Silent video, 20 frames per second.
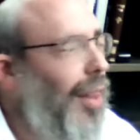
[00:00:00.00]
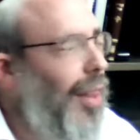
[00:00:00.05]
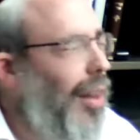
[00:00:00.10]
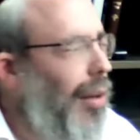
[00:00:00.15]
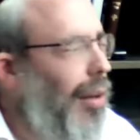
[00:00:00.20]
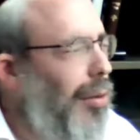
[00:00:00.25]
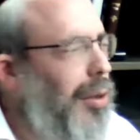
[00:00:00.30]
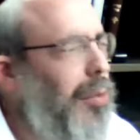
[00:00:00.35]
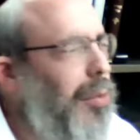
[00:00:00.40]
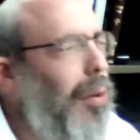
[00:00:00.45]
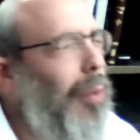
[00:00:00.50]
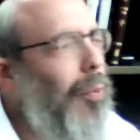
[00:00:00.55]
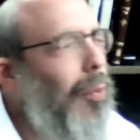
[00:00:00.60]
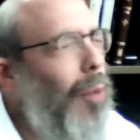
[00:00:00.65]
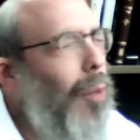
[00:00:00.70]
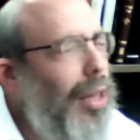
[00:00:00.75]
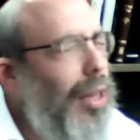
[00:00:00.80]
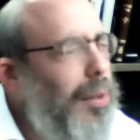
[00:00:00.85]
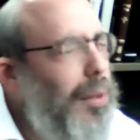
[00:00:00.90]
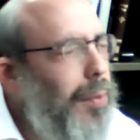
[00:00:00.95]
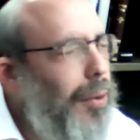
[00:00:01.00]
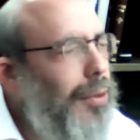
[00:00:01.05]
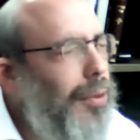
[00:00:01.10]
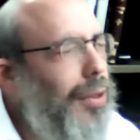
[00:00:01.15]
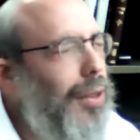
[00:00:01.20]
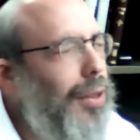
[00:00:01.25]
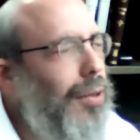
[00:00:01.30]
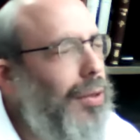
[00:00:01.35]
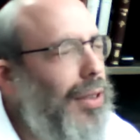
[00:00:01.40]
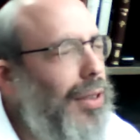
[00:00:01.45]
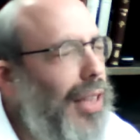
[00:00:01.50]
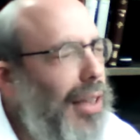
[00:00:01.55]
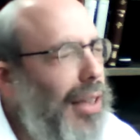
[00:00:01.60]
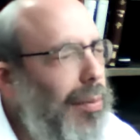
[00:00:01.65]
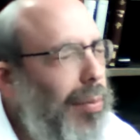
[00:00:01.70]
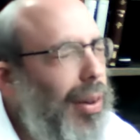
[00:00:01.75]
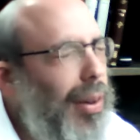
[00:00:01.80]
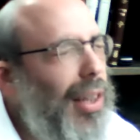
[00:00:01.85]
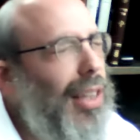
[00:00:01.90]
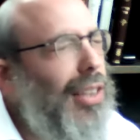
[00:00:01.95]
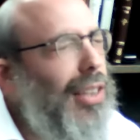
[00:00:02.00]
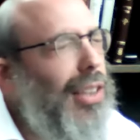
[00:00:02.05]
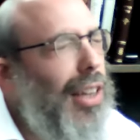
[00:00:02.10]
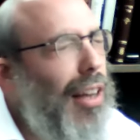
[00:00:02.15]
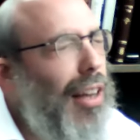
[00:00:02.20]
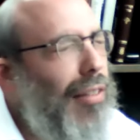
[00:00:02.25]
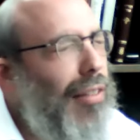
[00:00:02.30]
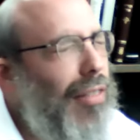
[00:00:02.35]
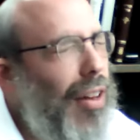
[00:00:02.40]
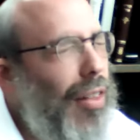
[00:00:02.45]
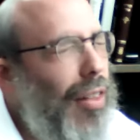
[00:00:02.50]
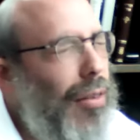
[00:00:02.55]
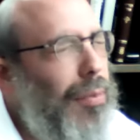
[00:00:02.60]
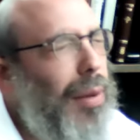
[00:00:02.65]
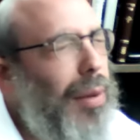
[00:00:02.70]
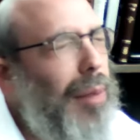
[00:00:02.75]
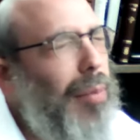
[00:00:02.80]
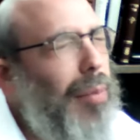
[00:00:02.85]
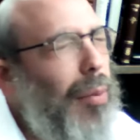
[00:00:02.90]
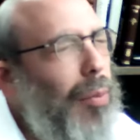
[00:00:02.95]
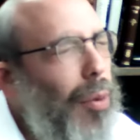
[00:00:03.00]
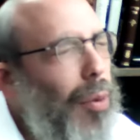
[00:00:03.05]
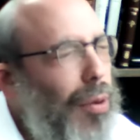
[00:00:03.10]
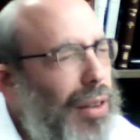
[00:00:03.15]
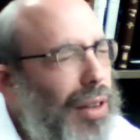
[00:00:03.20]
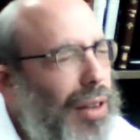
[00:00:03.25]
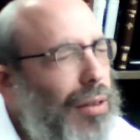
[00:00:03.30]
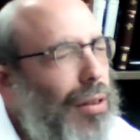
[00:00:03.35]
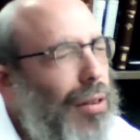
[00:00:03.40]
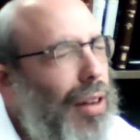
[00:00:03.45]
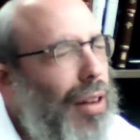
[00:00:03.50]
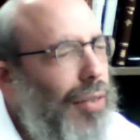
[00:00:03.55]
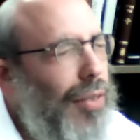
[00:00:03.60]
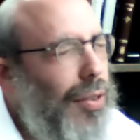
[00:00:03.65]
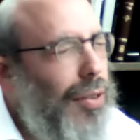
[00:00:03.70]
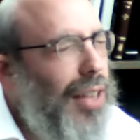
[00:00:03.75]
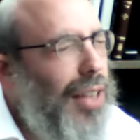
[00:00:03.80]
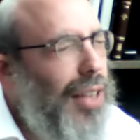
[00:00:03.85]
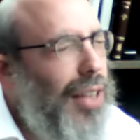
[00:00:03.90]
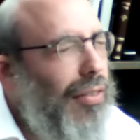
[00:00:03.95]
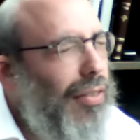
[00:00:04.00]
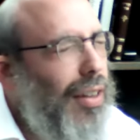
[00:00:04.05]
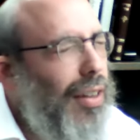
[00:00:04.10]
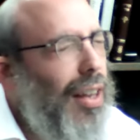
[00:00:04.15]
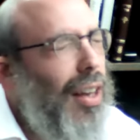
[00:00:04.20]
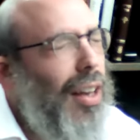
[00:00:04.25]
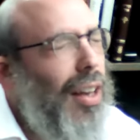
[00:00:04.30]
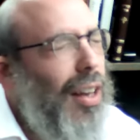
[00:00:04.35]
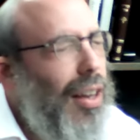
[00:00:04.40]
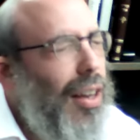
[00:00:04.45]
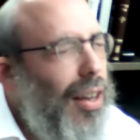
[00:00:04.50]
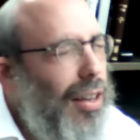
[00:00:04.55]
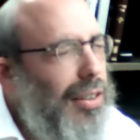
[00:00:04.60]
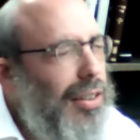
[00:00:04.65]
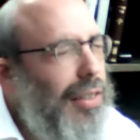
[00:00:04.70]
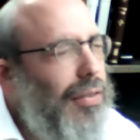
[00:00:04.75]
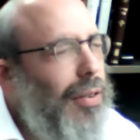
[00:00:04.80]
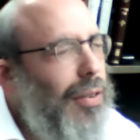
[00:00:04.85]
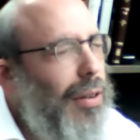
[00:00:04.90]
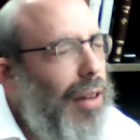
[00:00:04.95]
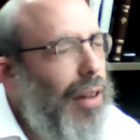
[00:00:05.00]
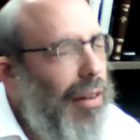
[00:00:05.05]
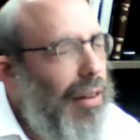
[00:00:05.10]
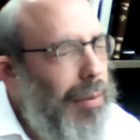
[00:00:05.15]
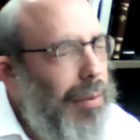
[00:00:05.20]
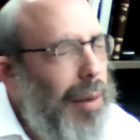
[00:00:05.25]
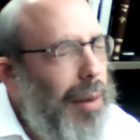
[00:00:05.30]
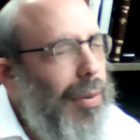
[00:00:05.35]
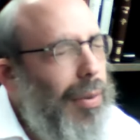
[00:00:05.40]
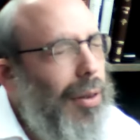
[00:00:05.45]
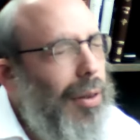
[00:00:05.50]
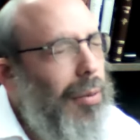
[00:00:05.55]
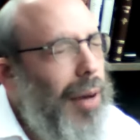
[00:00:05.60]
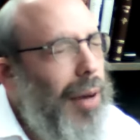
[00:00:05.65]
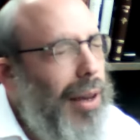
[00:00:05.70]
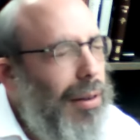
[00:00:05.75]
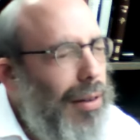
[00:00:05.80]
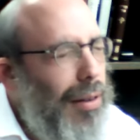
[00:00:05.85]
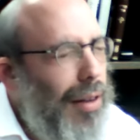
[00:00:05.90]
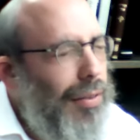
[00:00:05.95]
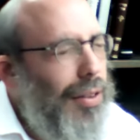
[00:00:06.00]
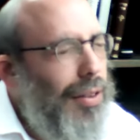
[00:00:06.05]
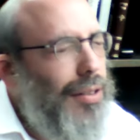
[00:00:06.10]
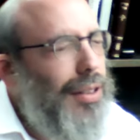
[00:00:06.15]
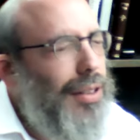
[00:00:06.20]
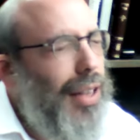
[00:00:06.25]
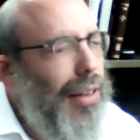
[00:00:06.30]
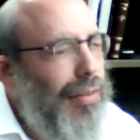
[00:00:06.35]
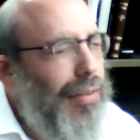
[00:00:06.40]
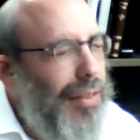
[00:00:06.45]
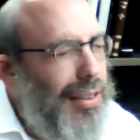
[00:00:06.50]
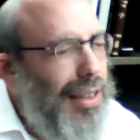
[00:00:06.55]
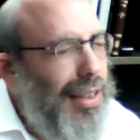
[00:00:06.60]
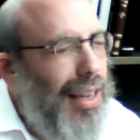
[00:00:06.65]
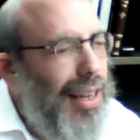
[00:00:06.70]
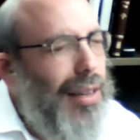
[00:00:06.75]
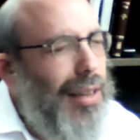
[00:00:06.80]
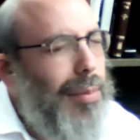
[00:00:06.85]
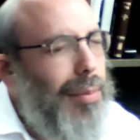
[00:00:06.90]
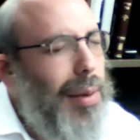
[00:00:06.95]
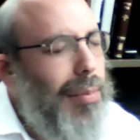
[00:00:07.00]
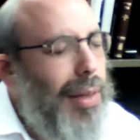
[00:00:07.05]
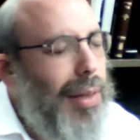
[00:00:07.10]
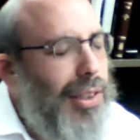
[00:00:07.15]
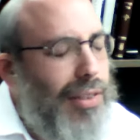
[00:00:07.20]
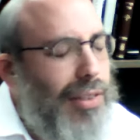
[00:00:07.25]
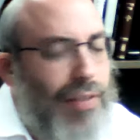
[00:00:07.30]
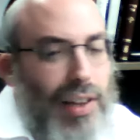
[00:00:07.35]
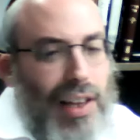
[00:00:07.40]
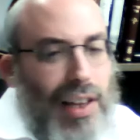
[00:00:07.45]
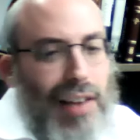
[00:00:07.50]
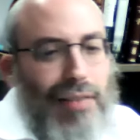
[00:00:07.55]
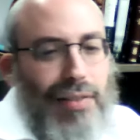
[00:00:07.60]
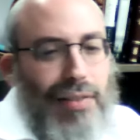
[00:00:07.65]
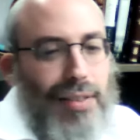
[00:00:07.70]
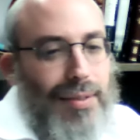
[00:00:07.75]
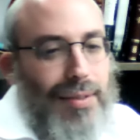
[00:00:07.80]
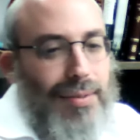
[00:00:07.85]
There was one wise person who said, please love other people more than you love yourself. Because if you love people the way you love yourself, it's not going to be much of a love.